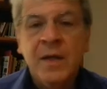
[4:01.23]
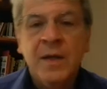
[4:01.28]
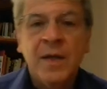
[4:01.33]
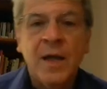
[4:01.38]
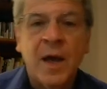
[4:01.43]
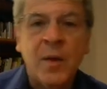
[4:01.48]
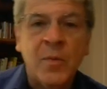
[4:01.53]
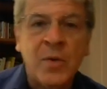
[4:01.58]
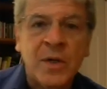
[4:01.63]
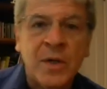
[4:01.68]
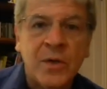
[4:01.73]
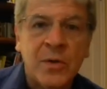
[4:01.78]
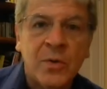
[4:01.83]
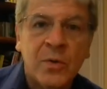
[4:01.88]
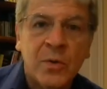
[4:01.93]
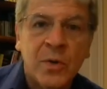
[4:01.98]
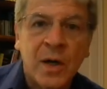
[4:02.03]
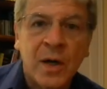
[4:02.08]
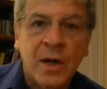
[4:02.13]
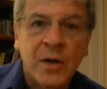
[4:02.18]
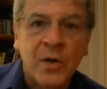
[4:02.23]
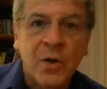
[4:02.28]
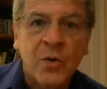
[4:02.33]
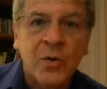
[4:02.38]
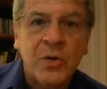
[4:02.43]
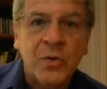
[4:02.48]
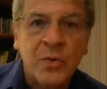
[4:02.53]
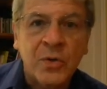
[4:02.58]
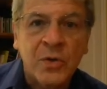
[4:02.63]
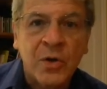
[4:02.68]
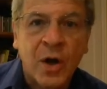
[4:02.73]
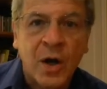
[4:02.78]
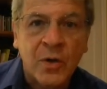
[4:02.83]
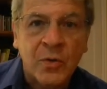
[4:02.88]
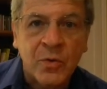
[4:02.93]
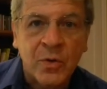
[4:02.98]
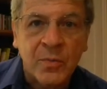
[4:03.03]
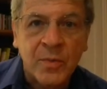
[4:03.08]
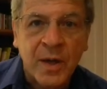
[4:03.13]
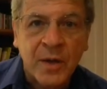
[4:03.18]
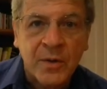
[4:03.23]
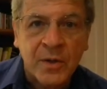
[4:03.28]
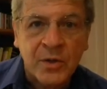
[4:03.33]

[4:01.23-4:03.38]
Now I'm going to go into a dark room now,